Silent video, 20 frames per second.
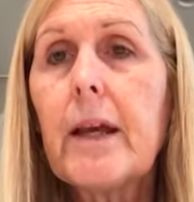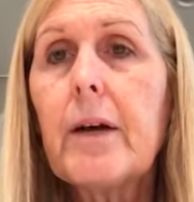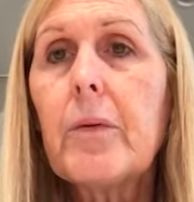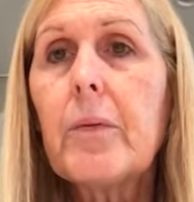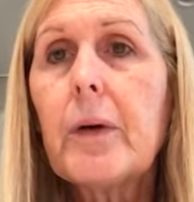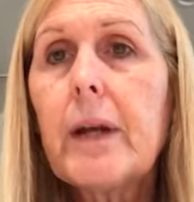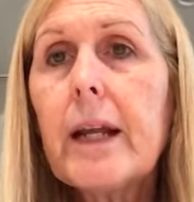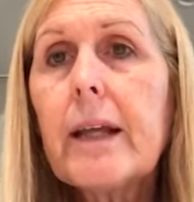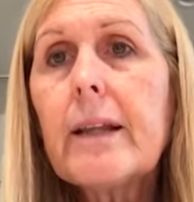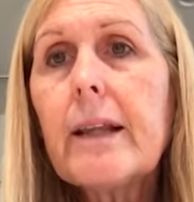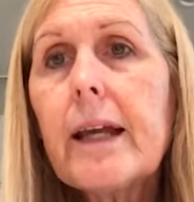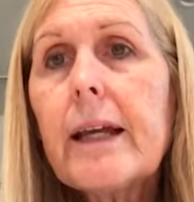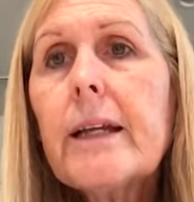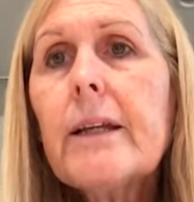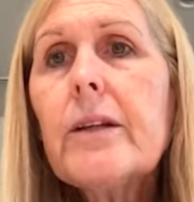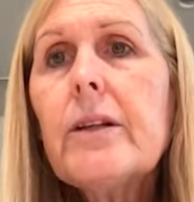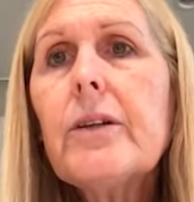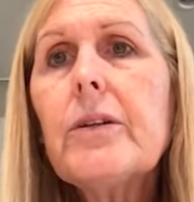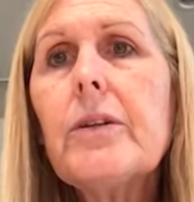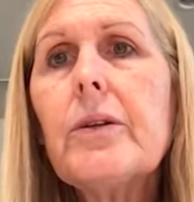What I'd like
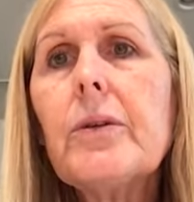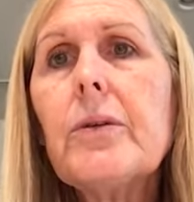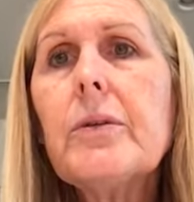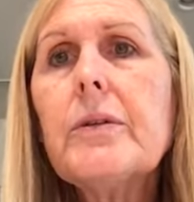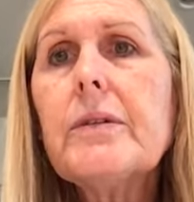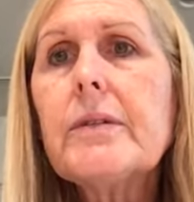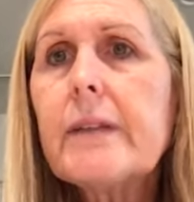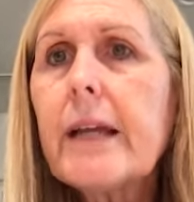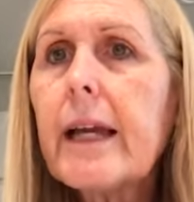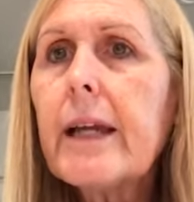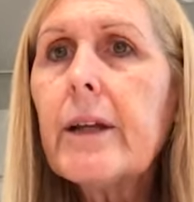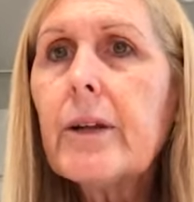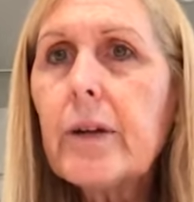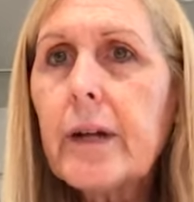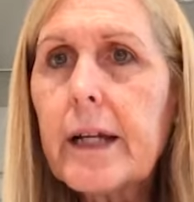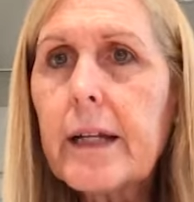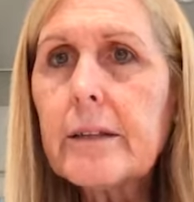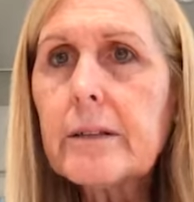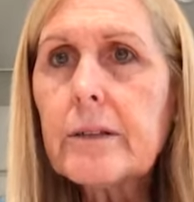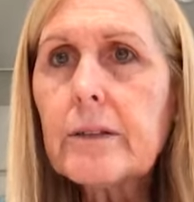you to do is say your
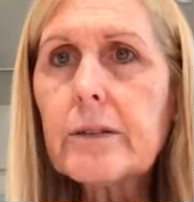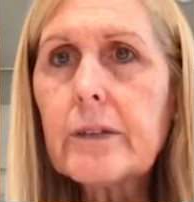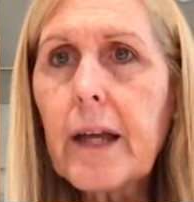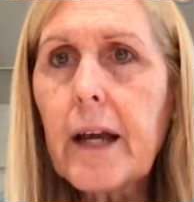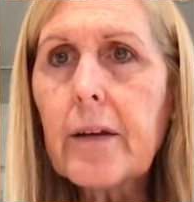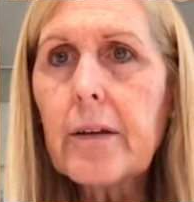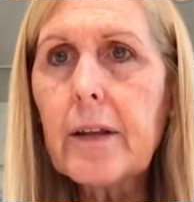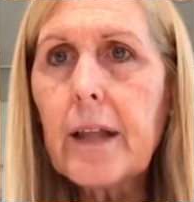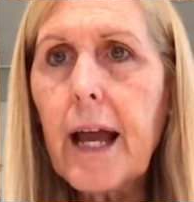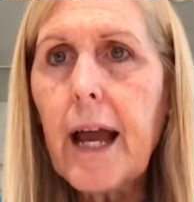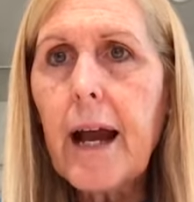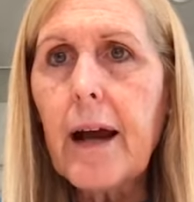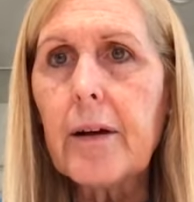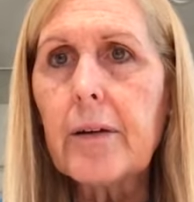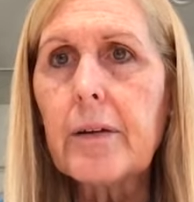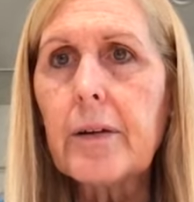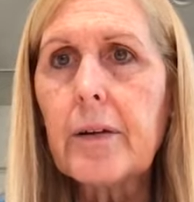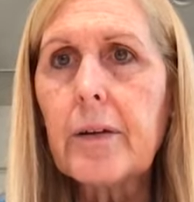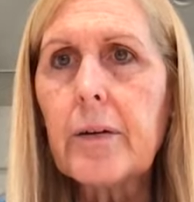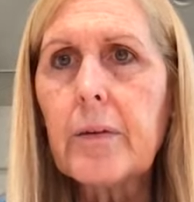answers out
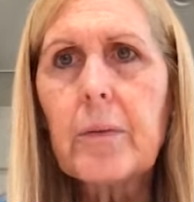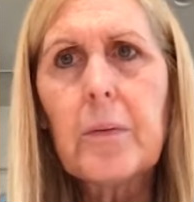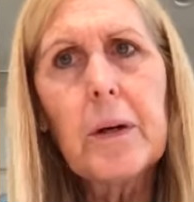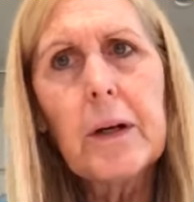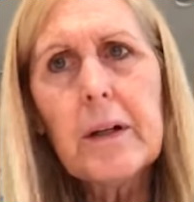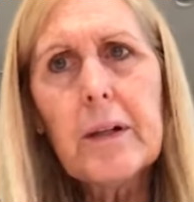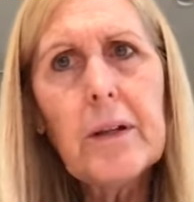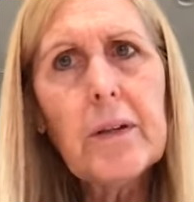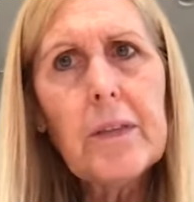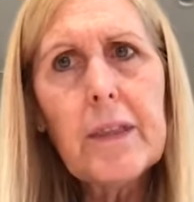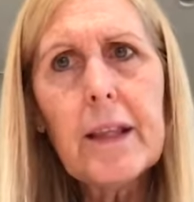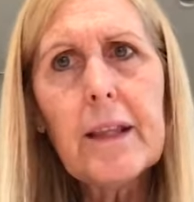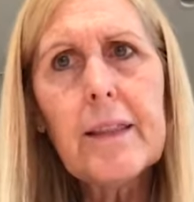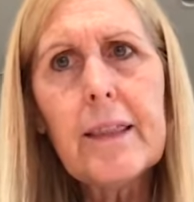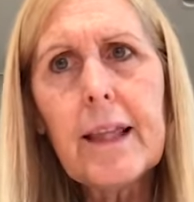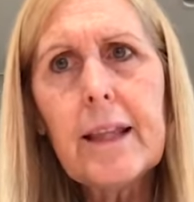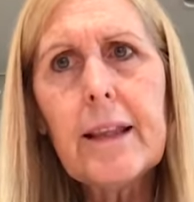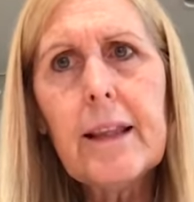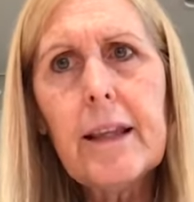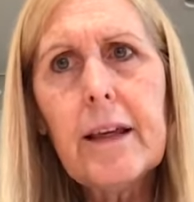loud. Where do you think
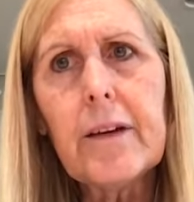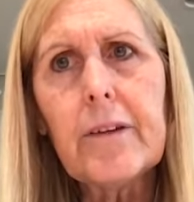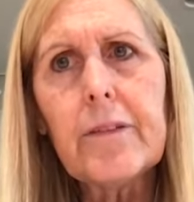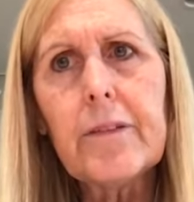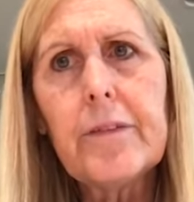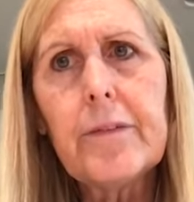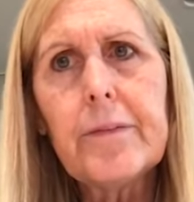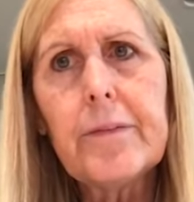they live?